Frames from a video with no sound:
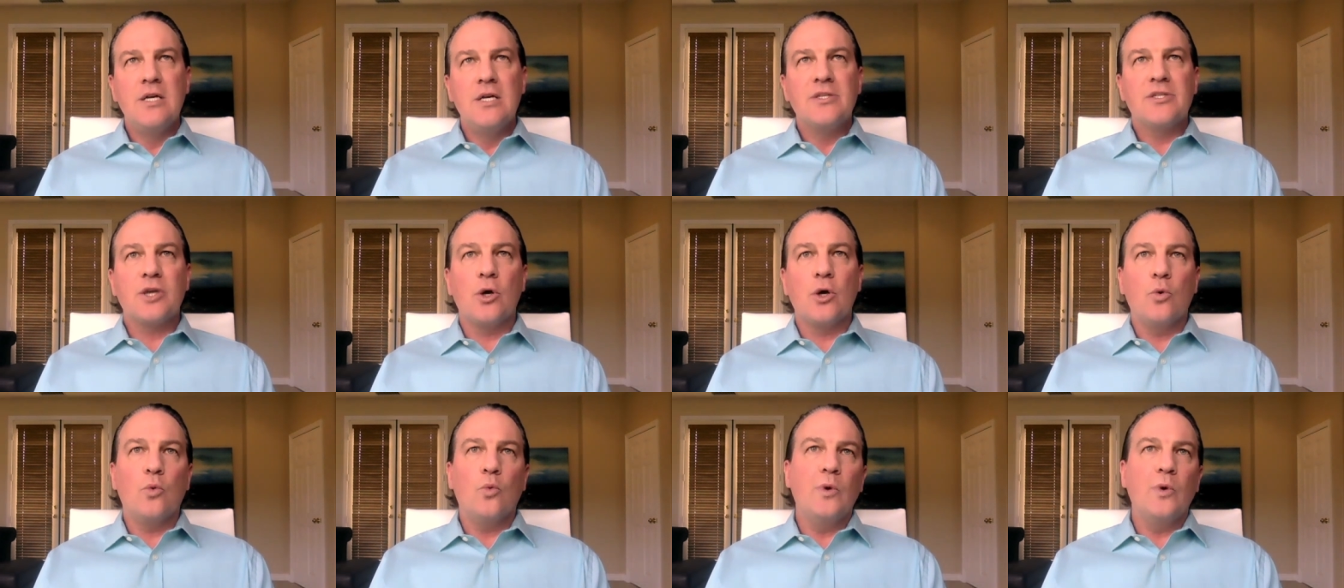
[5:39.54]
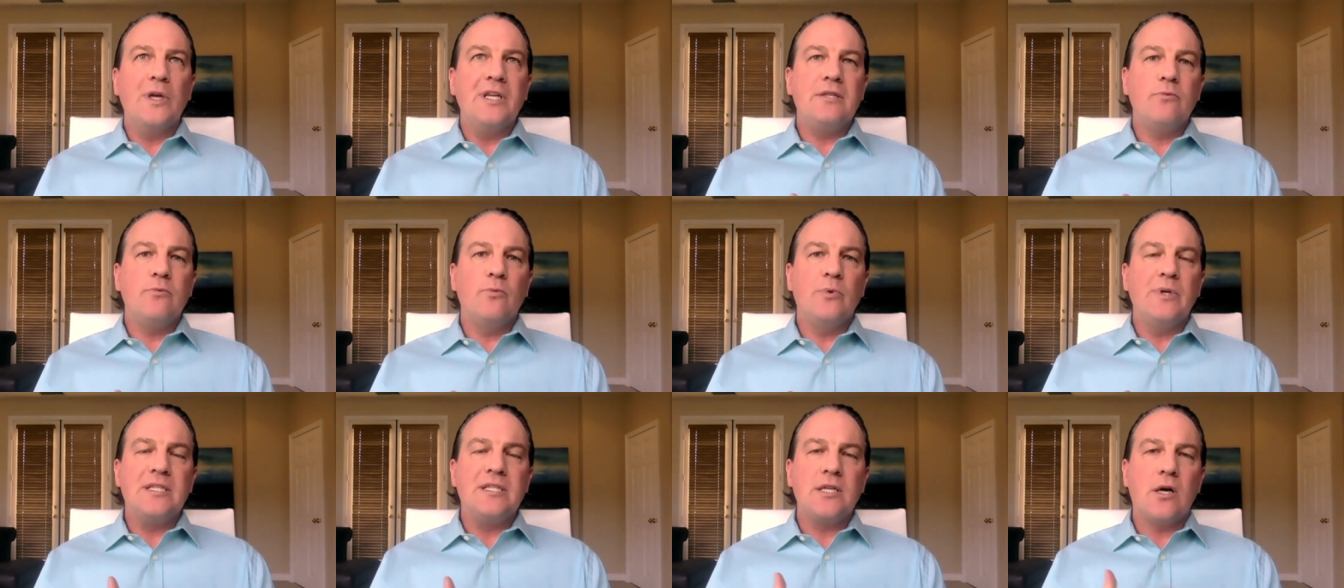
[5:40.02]
So
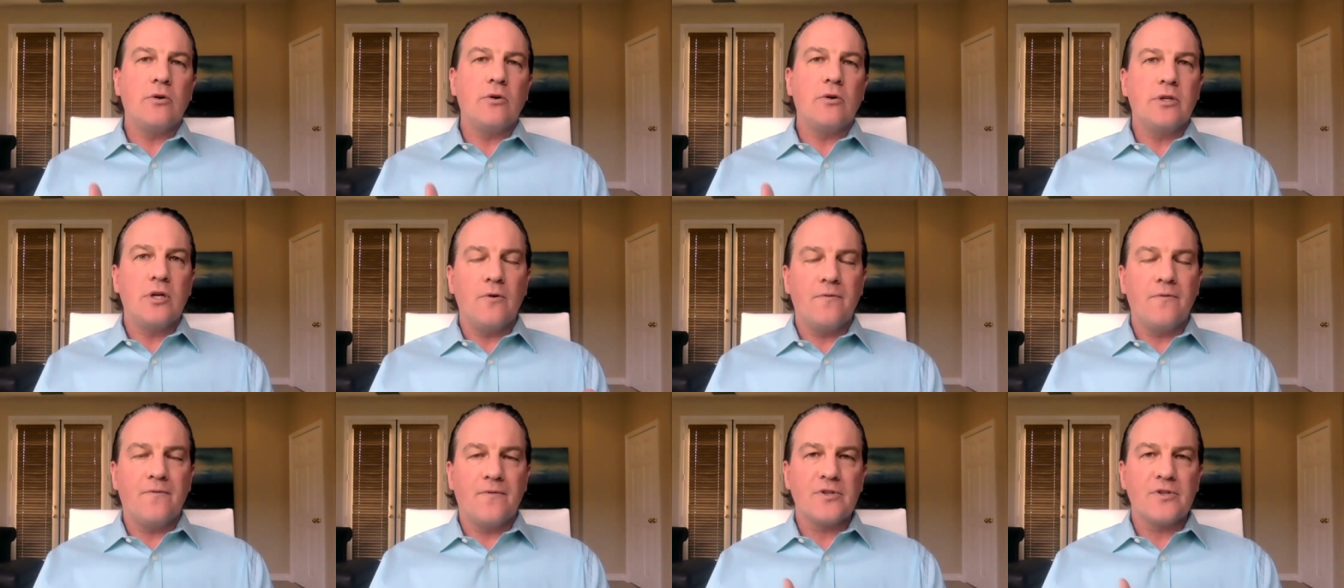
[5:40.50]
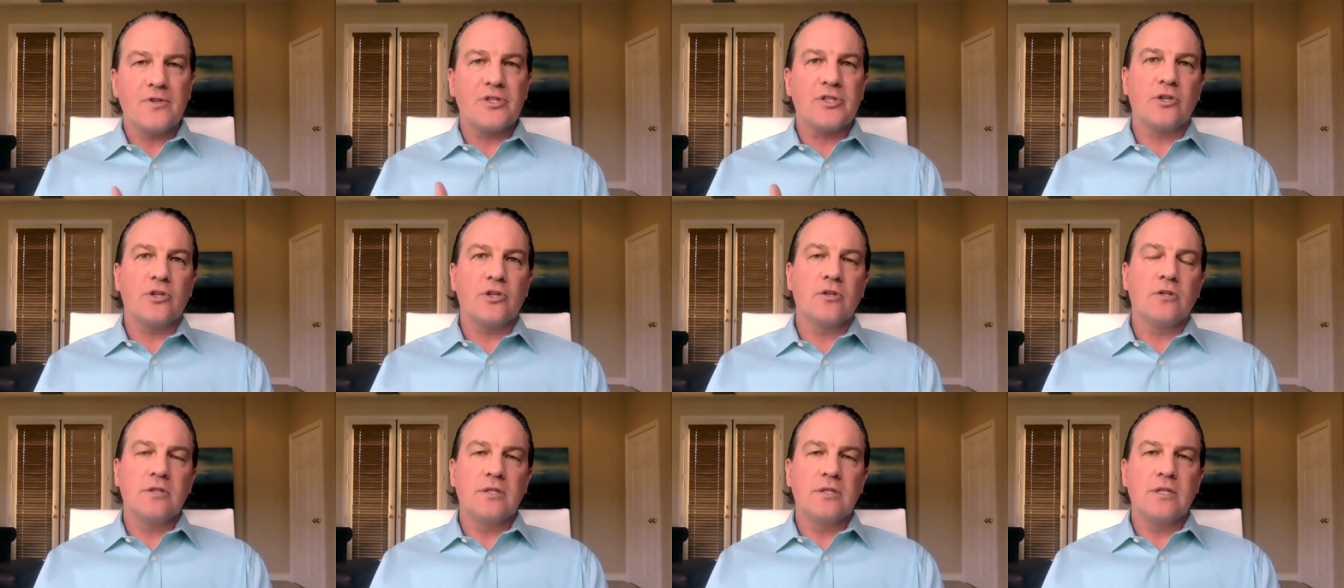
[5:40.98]
we, we don't know for
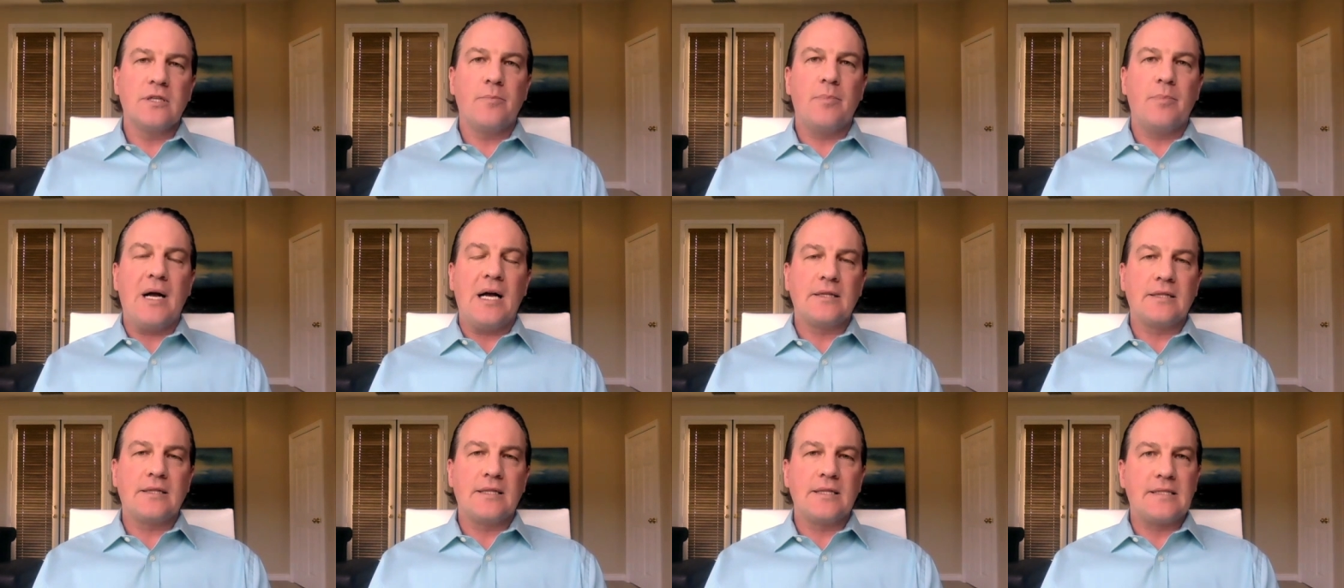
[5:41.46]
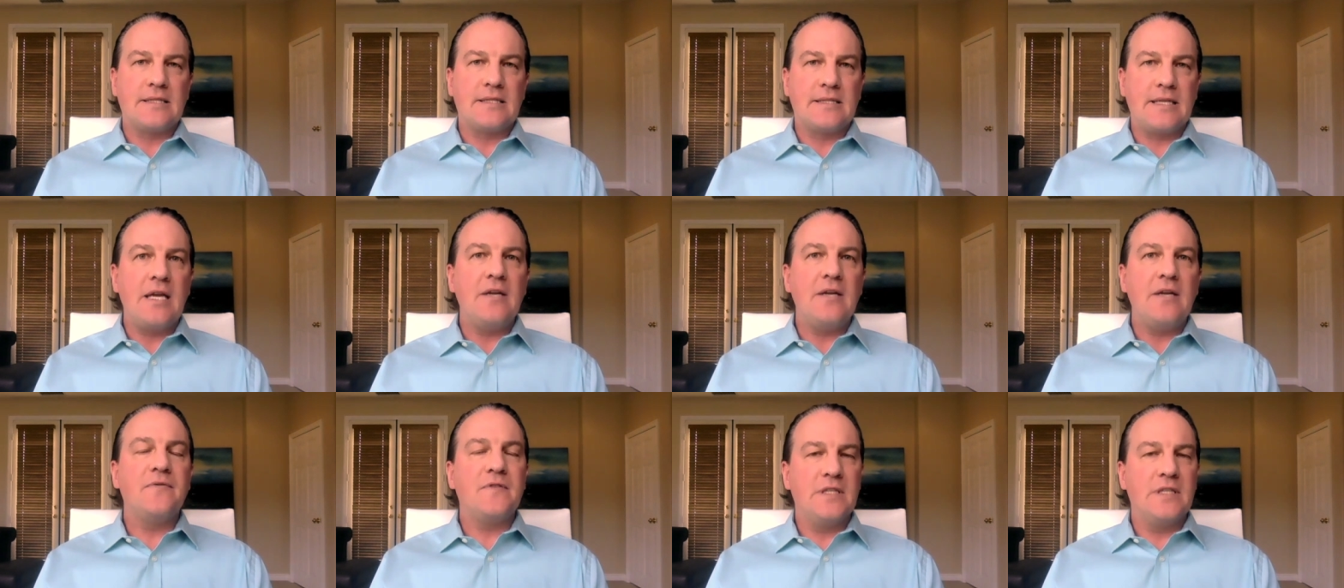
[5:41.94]
certain about the
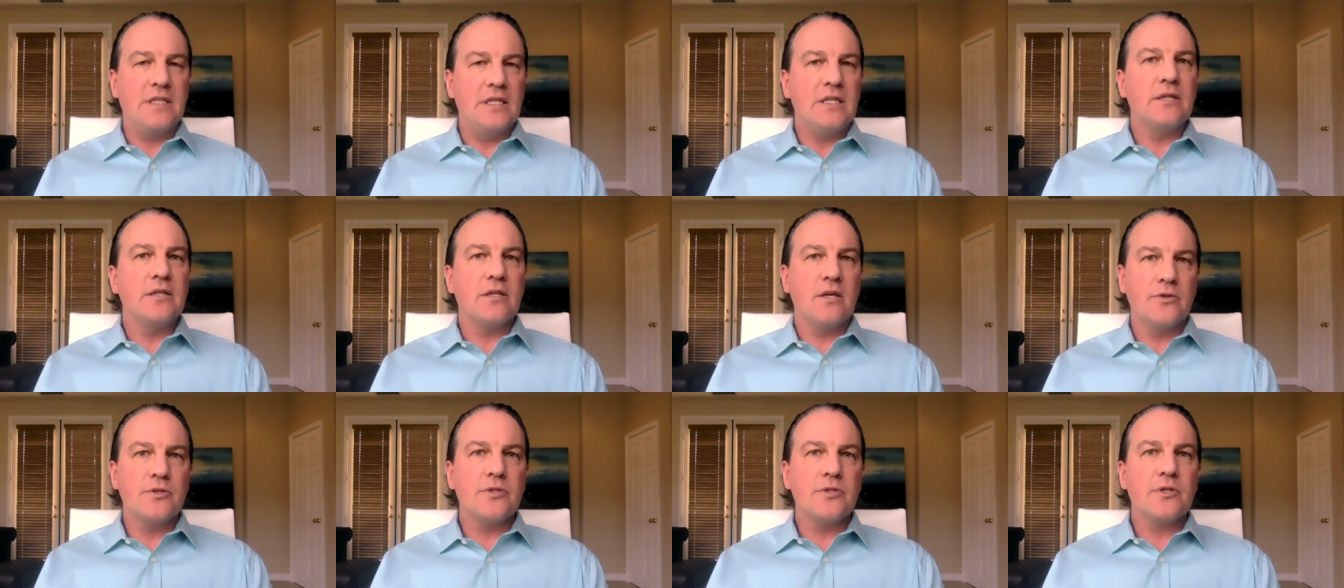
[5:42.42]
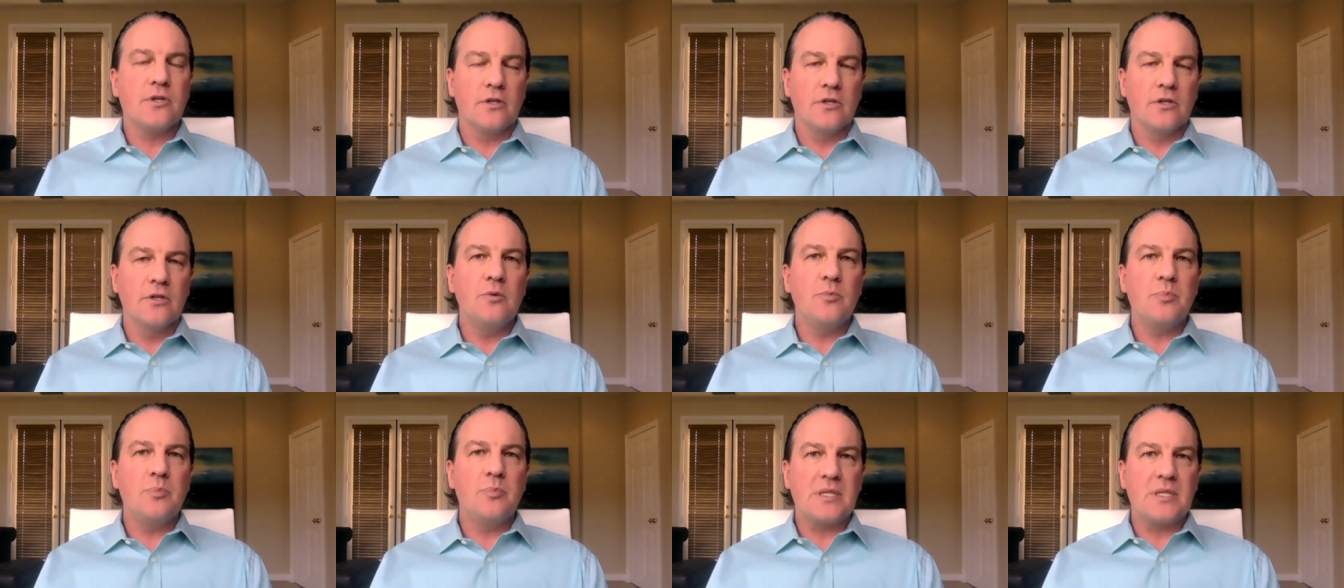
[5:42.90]
safety in those
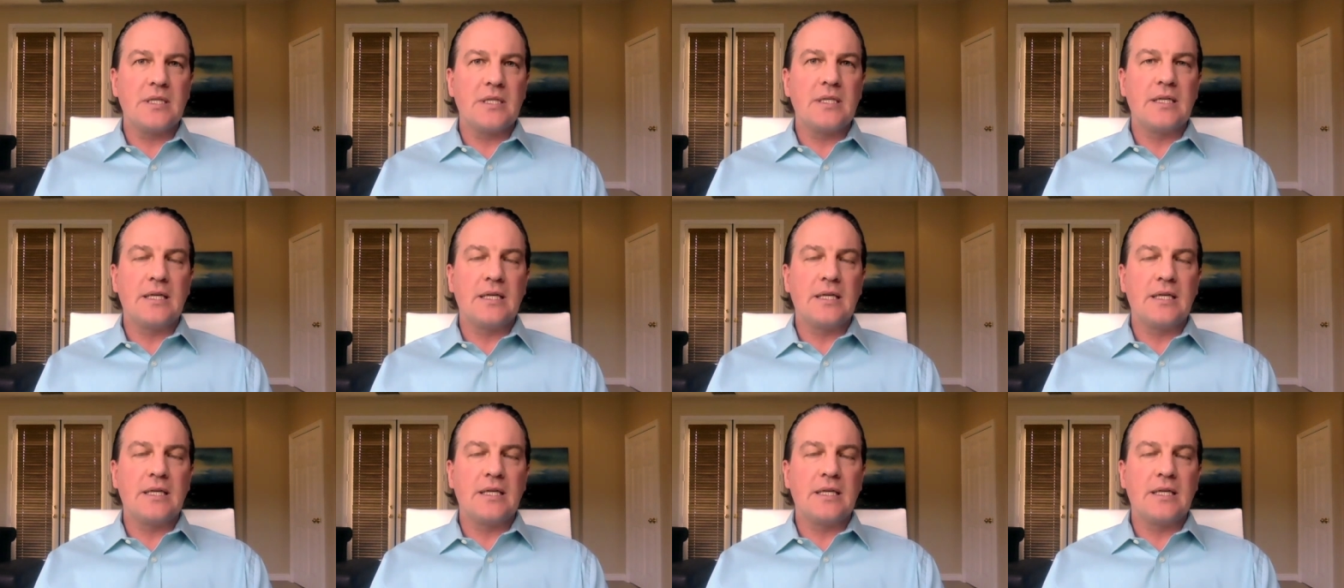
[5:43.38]
groups.